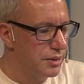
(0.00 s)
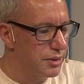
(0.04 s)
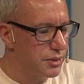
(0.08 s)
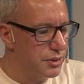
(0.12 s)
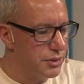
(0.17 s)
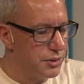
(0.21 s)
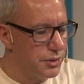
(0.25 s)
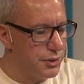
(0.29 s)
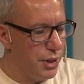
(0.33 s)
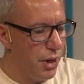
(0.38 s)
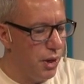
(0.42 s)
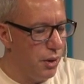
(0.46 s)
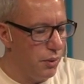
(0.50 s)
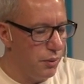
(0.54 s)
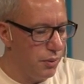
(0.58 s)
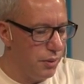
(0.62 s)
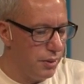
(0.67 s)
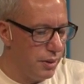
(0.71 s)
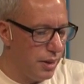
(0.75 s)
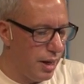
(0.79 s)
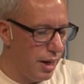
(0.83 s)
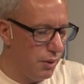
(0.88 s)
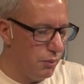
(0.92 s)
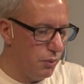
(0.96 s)
So
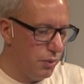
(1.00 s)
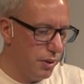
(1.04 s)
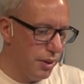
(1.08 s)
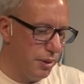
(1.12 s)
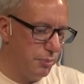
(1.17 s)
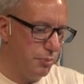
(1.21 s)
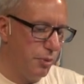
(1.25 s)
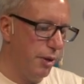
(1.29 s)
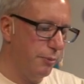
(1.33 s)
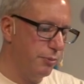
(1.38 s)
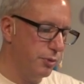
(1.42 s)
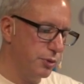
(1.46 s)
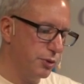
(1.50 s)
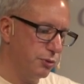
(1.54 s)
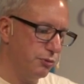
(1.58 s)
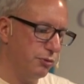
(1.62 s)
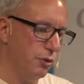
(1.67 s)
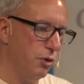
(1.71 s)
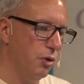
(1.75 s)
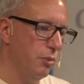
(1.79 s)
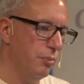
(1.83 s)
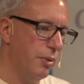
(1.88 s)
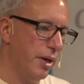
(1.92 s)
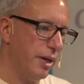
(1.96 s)
I wanted people to
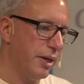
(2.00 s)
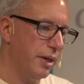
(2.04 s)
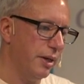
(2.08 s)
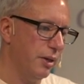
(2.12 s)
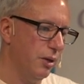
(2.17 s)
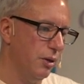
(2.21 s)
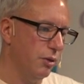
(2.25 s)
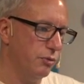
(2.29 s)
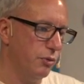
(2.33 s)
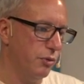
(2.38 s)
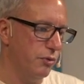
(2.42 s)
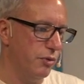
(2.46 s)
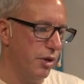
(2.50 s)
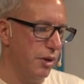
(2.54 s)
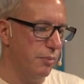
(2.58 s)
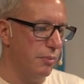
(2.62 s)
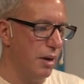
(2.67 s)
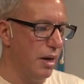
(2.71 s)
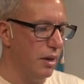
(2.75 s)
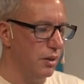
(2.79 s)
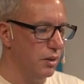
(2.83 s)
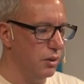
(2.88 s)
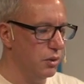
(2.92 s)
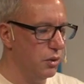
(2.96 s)
fall back in love with
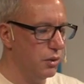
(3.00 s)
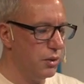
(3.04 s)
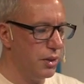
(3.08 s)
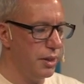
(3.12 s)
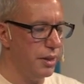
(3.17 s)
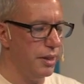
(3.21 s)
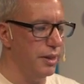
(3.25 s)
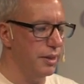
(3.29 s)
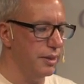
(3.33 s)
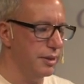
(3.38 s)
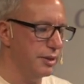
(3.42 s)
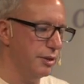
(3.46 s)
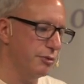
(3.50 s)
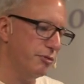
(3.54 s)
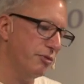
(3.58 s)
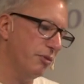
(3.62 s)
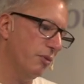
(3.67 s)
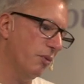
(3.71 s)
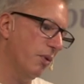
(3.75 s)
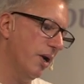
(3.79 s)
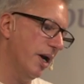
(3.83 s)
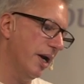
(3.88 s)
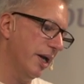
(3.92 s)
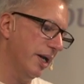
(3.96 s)
email and look at it in a
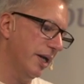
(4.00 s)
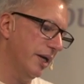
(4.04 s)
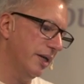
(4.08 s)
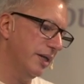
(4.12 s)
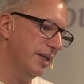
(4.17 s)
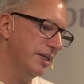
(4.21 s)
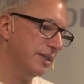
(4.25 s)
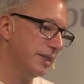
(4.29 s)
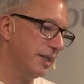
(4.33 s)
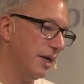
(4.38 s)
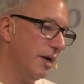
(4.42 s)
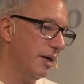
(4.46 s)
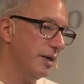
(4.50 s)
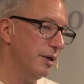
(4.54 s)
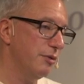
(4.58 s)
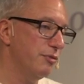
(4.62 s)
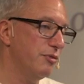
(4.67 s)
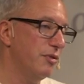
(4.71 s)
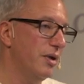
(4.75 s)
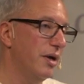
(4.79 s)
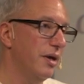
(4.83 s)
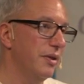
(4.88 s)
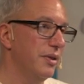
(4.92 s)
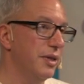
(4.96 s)
different way. And it's kind
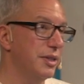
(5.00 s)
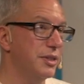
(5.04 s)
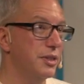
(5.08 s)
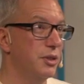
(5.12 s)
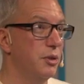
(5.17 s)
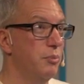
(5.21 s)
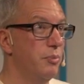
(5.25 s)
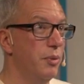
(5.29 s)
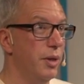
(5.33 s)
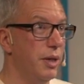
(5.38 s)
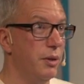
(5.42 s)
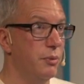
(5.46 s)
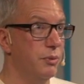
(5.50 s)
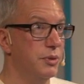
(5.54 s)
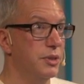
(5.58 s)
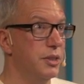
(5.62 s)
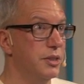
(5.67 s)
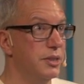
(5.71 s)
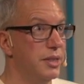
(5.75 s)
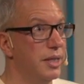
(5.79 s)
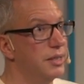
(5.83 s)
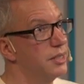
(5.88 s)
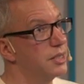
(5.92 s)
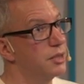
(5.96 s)
of like this
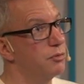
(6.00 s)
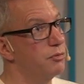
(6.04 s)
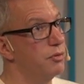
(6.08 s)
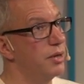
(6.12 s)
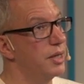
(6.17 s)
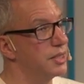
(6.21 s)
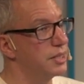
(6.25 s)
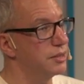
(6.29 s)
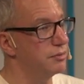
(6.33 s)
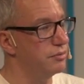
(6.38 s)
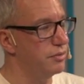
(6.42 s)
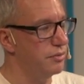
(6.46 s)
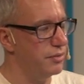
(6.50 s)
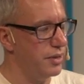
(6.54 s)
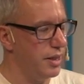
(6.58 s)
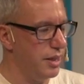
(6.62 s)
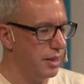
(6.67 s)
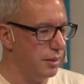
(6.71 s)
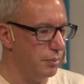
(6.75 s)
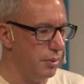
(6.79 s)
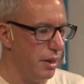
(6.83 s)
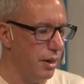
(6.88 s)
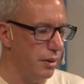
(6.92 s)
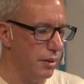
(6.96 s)
ubiquitous interface, if you
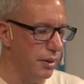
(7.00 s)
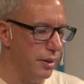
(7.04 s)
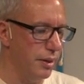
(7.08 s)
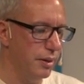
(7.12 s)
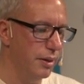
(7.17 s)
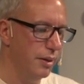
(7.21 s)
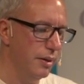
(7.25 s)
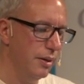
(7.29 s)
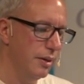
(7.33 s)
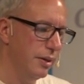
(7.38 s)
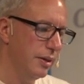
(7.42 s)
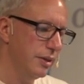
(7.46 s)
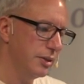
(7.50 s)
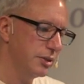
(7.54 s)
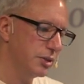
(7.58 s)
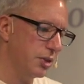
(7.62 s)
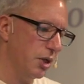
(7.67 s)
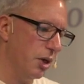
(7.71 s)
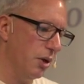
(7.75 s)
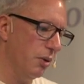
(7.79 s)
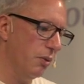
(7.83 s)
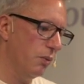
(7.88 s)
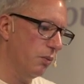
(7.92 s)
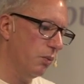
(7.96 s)
think about it.
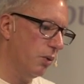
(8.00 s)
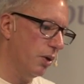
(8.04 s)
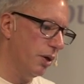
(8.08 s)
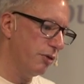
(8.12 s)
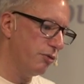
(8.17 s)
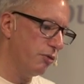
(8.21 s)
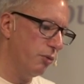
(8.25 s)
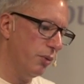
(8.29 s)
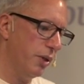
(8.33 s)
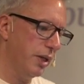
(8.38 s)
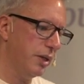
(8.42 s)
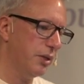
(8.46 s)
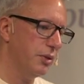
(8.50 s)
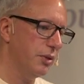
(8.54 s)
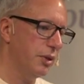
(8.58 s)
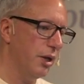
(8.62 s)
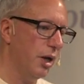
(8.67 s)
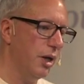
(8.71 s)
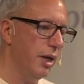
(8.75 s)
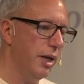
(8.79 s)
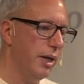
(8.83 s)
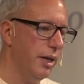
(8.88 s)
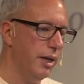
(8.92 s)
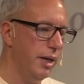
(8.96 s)
So what if we could
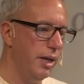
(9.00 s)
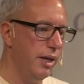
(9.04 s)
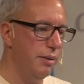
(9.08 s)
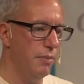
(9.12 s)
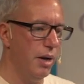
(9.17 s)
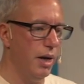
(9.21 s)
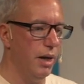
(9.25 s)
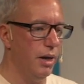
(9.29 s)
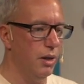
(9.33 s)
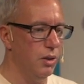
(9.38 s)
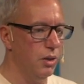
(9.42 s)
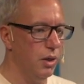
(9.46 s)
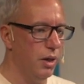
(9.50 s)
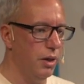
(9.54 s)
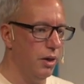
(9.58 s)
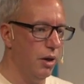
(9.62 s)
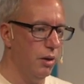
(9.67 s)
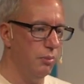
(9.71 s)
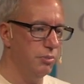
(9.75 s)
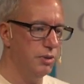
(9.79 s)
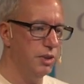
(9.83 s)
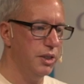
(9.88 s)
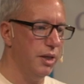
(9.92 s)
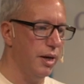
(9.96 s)
email an
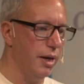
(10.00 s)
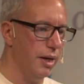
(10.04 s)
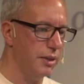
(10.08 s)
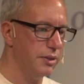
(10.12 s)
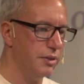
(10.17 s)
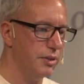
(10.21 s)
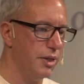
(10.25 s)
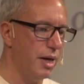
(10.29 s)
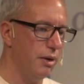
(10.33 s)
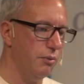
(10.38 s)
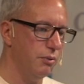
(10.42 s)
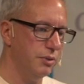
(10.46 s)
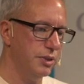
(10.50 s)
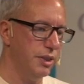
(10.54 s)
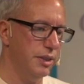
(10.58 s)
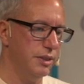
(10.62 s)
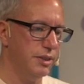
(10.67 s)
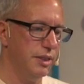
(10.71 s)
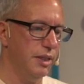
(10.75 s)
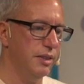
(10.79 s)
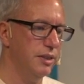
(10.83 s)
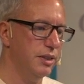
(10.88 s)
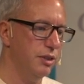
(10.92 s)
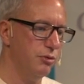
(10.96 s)
object? That was
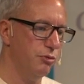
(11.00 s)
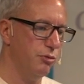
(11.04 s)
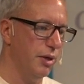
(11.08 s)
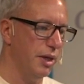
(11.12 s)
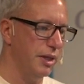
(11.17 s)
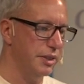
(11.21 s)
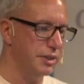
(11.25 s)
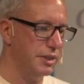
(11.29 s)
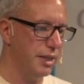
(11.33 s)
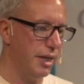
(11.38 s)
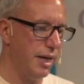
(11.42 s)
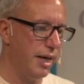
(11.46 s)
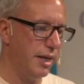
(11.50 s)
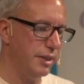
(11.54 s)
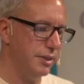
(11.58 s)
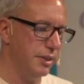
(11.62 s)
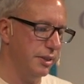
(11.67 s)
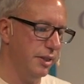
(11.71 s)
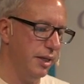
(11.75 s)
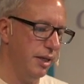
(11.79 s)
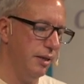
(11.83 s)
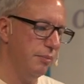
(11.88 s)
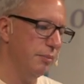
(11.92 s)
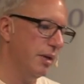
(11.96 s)
its interface. It had
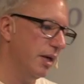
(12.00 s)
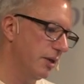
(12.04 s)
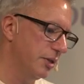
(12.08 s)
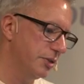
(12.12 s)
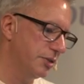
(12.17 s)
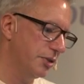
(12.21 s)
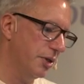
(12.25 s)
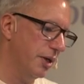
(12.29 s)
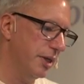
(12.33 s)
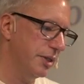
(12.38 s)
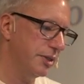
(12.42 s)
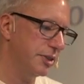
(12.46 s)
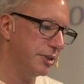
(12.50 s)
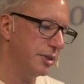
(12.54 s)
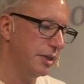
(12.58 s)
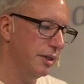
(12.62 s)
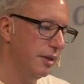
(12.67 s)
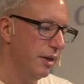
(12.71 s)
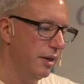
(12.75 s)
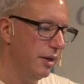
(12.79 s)
an email address.